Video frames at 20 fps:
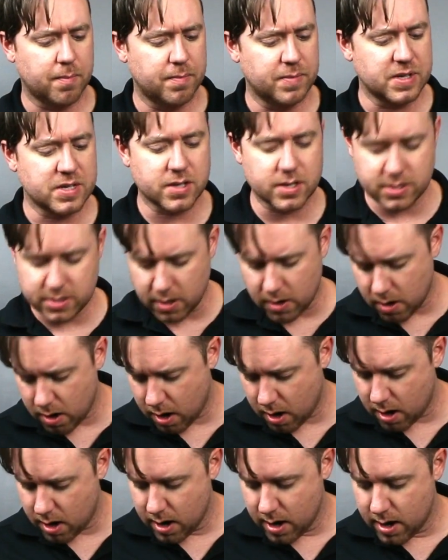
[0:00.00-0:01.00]
this
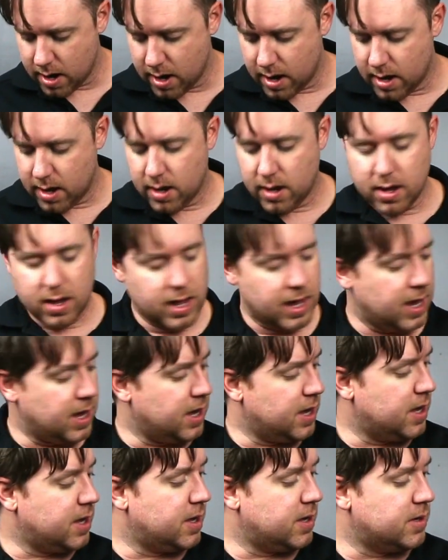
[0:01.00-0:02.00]
guitar
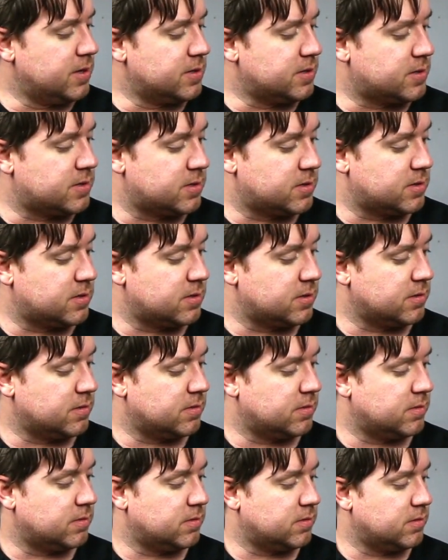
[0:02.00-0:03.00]
is
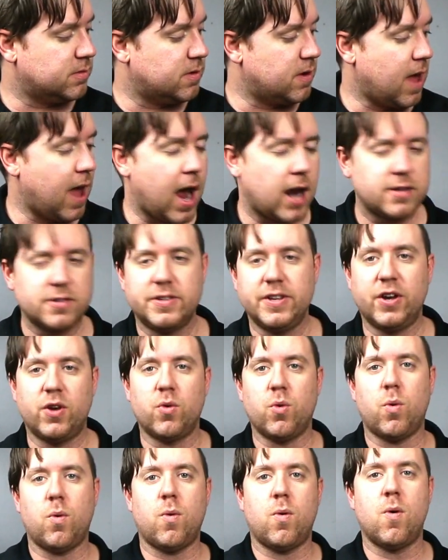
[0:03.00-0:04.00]
actually
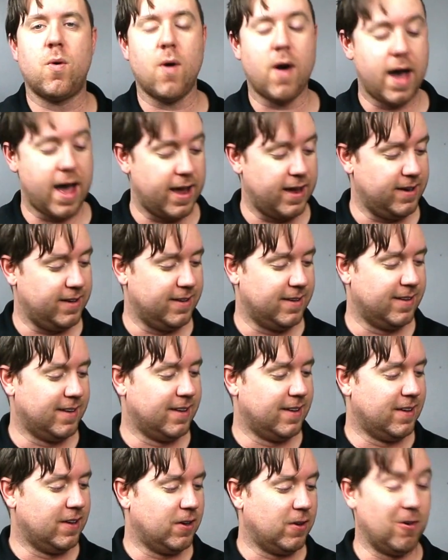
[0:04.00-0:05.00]
quite
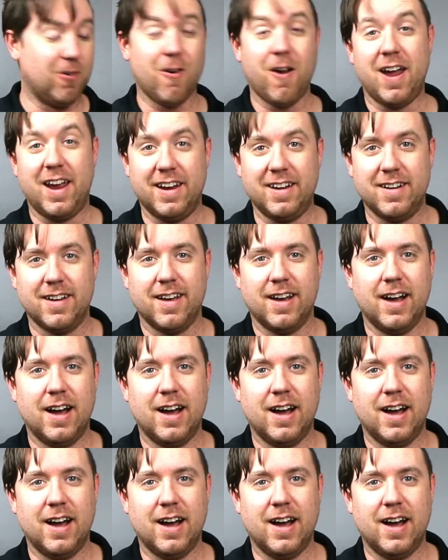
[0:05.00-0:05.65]
great,